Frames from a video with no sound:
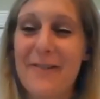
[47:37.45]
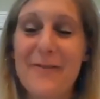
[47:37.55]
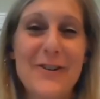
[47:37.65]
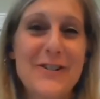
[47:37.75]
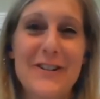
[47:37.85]

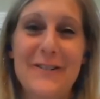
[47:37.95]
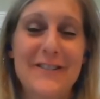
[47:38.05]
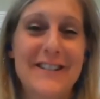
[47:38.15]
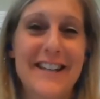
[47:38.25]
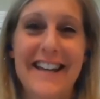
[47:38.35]
warned you. It
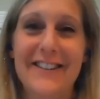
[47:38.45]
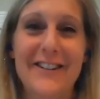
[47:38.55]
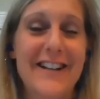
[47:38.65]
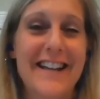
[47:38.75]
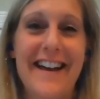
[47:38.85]
was like
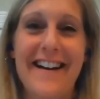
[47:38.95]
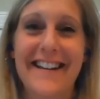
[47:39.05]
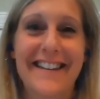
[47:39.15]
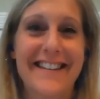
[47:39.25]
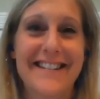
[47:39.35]
learning
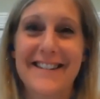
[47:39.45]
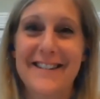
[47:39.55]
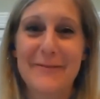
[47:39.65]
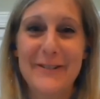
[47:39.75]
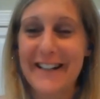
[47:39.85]
calculus
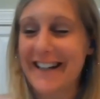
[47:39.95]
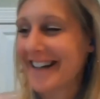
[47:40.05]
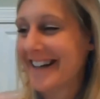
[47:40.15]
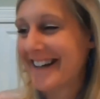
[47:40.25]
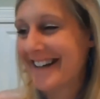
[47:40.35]
this morning.